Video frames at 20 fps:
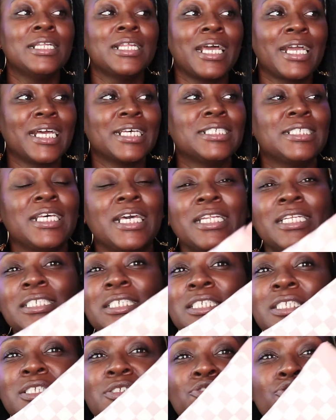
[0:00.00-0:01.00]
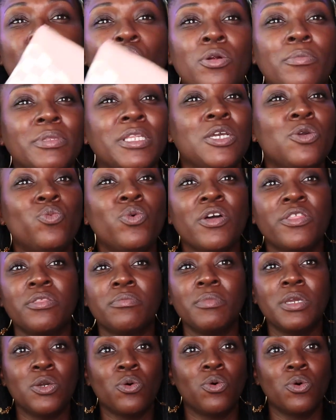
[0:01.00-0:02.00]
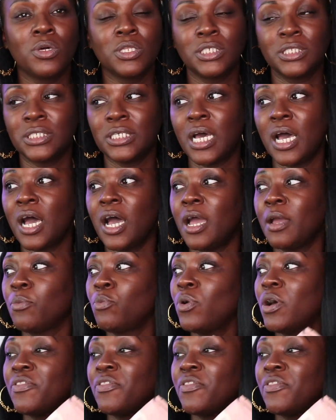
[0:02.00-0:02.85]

Like I said, this is normally with me all the time,